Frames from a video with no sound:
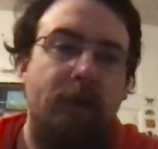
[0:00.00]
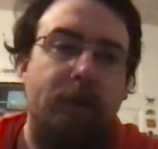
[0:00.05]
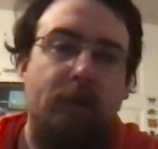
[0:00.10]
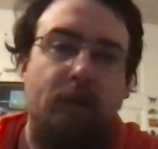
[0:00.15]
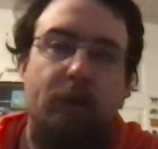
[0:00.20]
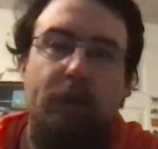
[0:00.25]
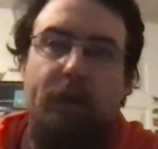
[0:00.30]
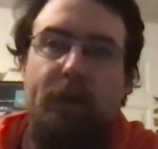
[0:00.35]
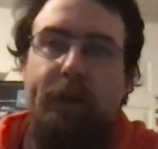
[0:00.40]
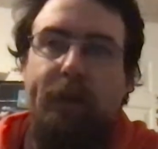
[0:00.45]

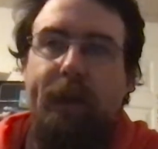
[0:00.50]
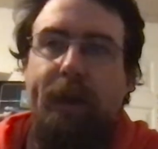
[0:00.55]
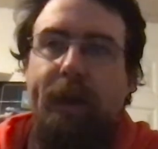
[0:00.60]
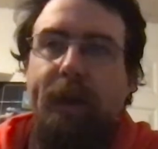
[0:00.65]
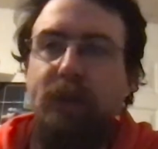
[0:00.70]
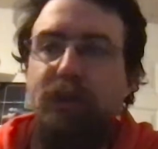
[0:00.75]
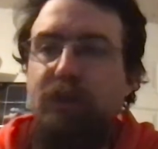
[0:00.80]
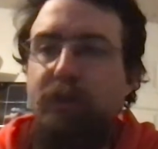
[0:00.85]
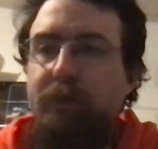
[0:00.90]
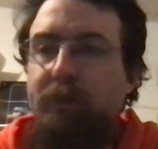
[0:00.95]
where you can
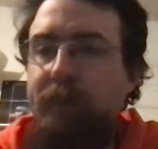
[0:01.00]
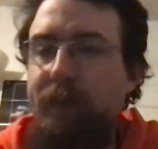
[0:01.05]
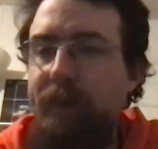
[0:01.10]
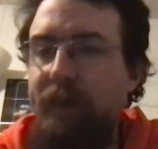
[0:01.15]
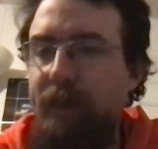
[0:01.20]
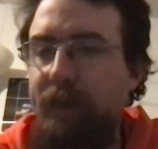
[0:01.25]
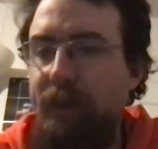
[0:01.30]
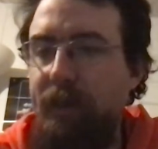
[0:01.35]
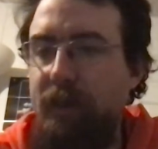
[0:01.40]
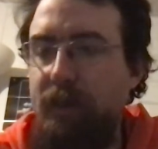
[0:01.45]
cast your
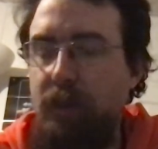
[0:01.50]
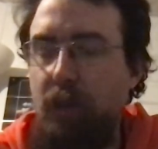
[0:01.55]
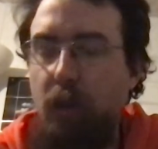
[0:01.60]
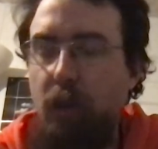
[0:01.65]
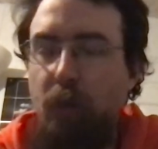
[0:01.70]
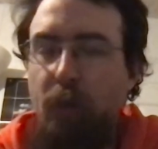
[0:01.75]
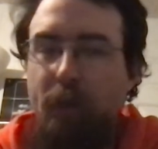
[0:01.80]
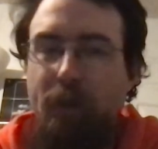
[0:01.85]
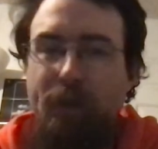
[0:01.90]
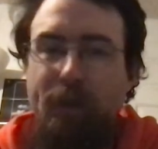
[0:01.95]
Mii's and go
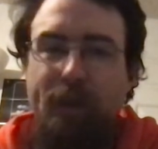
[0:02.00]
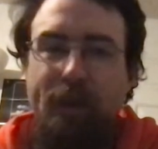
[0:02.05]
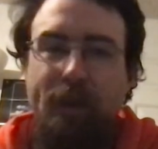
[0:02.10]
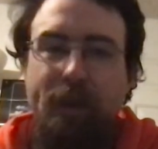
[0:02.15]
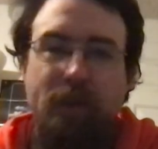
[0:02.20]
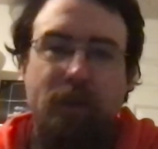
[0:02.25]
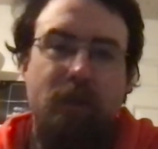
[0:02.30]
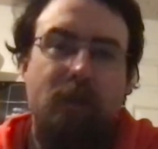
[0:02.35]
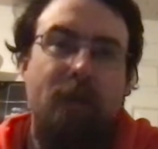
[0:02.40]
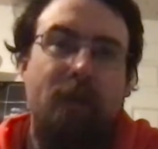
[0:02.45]
on
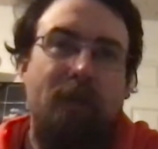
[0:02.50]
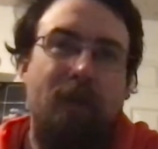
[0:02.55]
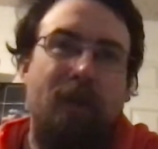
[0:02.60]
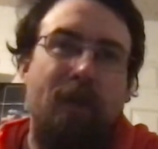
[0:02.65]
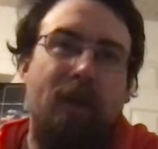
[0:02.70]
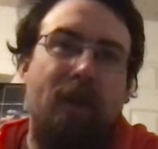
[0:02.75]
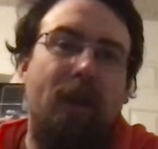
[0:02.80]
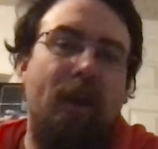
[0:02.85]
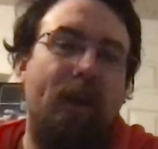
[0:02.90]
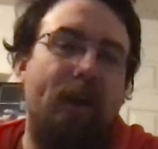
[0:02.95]
these
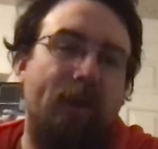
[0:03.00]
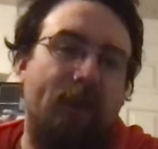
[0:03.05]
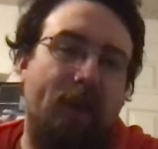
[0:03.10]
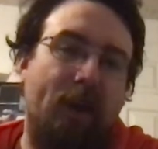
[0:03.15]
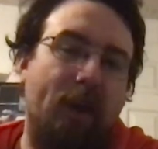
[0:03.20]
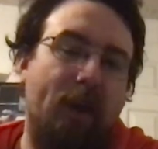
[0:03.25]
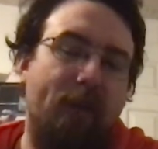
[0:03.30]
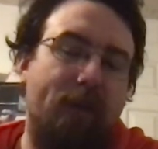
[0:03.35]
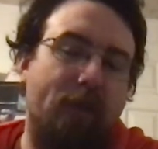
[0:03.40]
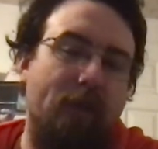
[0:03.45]
kind
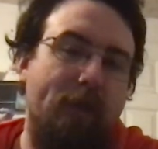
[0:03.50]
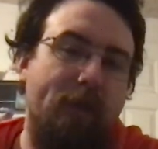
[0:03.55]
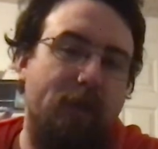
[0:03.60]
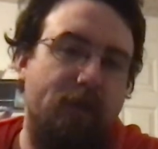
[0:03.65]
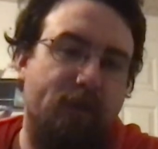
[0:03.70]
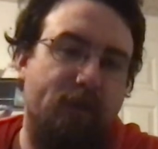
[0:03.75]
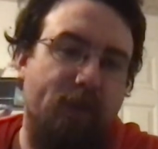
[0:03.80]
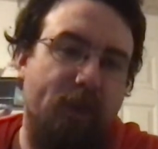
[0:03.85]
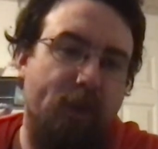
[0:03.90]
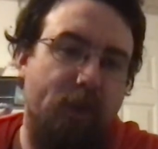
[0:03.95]
of humorous
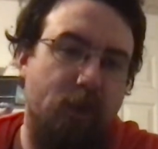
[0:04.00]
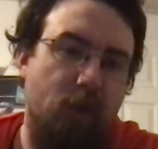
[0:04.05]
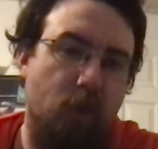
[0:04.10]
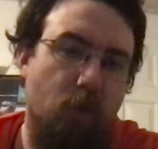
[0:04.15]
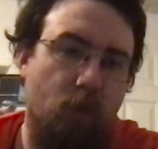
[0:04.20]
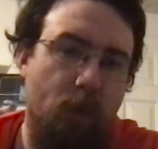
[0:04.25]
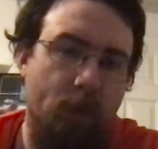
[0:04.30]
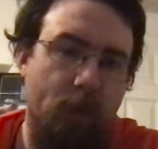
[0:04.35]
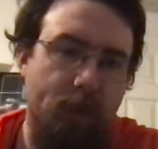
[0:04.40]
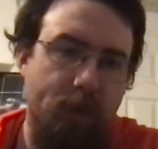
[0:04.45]
fantasy
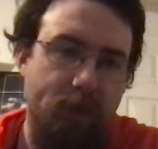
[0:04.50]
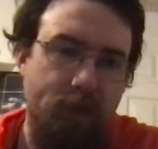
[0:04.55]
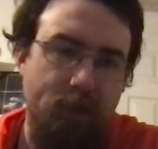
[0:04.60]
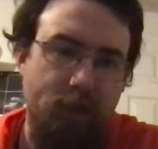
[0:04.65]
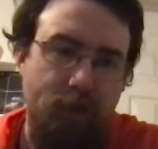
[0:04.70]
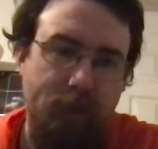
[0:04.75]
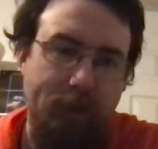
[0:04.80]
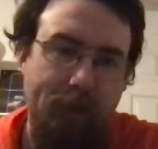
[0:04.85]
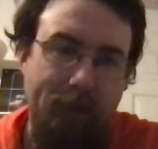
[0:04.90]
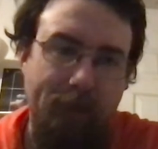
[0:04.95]

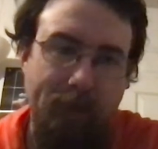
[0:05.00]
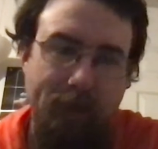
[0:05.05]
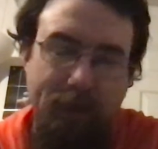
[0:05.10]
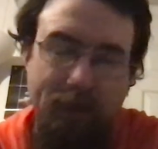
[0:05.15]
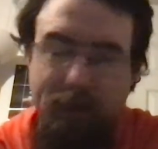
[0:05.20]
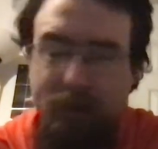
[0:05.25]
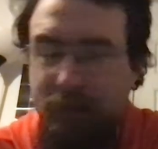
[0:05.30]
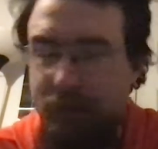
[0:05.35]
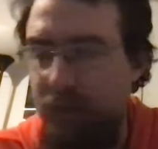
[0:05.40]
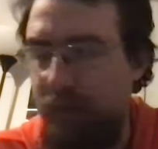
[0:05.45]
quests. I
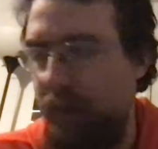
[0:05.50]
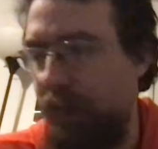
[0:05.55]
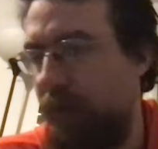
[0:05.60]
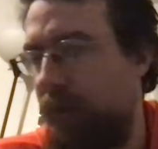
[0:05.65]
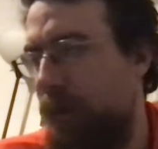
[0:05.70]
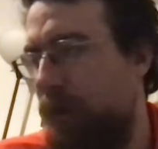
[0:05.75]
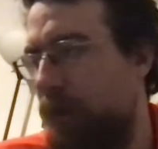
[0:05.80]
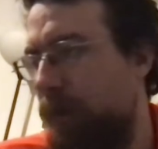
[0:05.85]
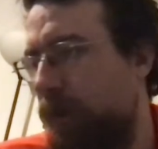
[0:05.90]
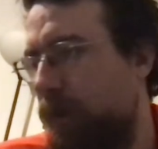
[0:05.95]
mean,
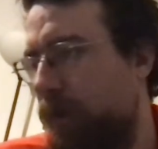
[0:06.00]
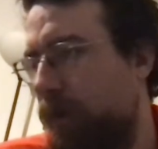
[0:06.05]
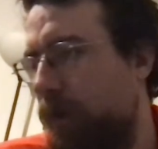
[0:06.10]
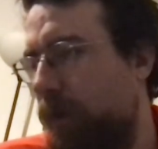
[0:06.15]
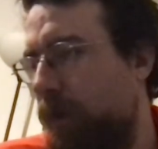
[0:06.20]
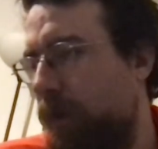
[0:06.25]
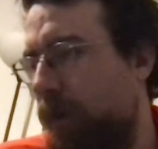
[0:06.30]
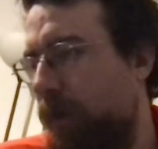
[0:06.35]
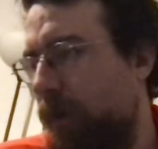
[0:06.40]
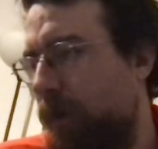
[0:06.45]

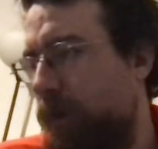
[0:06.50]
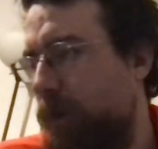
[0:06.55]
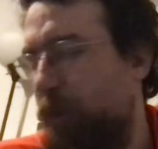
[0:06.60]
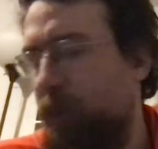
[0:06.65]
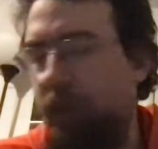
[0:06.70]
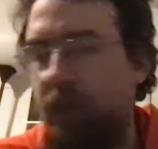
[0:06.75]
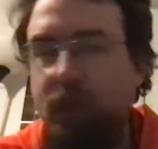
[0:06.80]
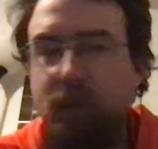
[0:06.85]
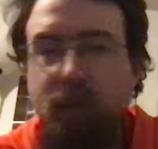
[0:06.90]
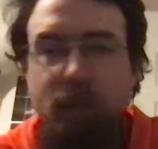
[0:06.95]
that's uh,
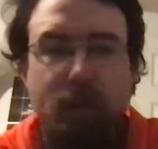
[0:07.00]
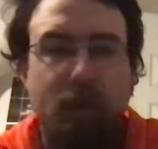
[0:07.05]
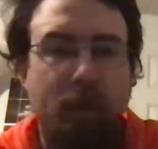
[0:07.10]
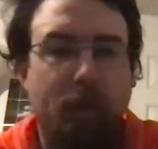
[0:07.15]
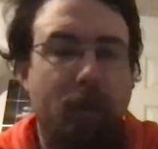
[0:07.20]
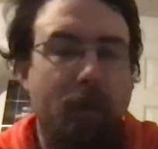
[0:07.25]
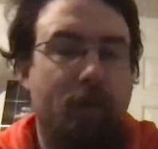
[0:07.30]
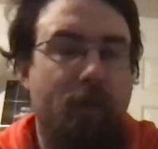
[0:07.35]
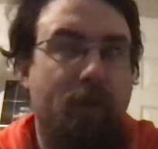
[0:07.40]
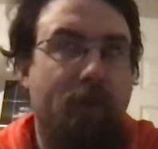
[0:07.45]
me. It turned out to be
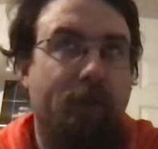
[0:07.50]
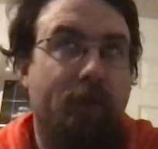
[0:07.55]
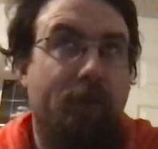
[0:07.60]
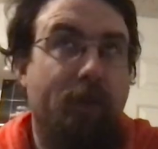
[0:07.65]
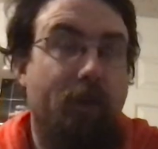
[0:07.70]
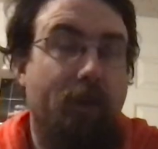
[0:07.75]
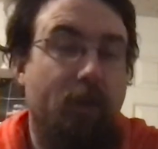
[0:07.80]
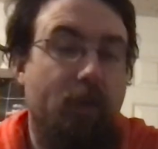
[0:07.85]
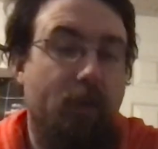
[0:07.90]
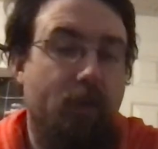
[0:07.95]
pretty
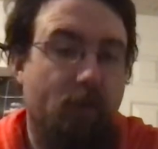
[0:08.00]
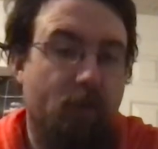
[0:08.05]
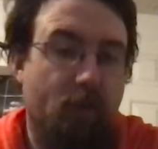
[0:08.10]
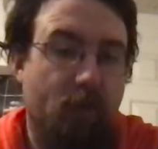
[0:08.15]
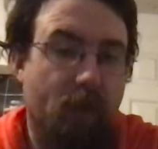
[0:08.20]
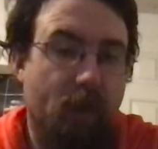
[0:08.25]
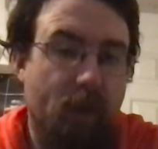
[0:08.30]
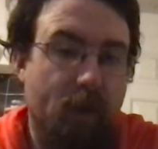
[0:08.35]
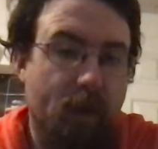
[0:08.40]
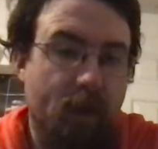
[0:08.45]
fun on
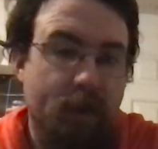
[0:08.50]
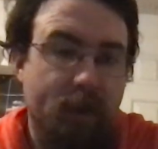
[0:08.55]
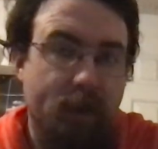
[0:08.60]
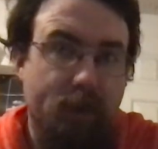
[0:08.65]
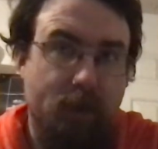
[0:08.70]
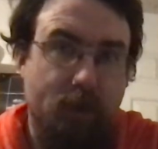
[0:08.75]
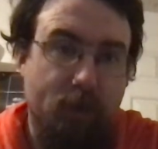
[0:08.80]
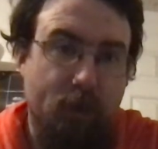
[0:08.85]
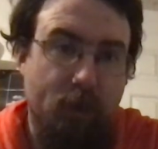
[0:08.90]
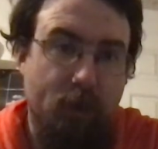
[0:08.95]
3DS,
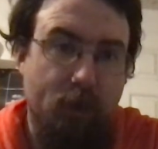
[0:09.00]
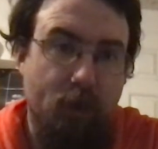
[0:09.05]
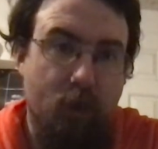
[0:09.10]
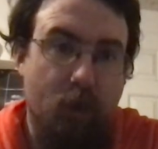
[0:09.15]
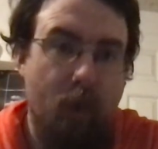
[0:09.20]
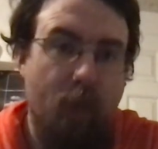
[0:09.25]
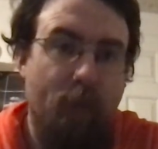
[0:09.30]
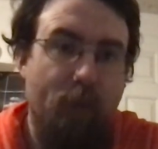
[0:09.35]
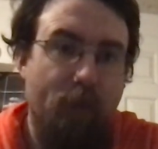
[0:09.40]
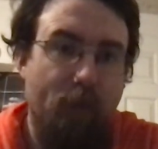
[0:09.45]
so
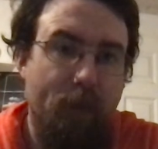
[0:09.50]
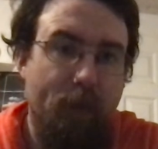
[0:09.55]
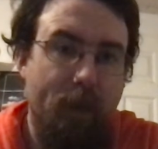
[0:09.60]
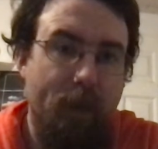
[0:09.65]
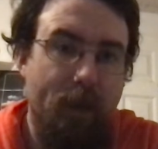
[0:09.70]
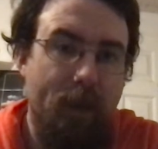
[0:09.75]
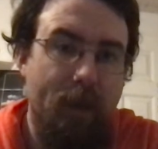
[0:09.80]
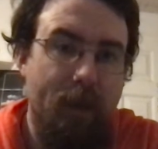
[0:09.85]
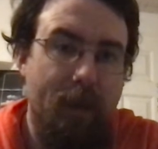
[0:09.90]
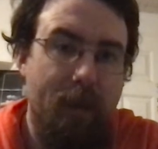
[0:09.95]

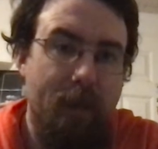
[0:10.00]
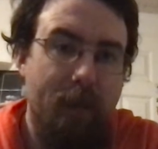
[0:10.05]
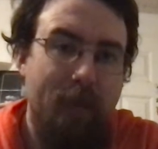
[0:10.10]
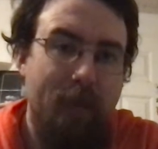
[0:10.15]
hopefully,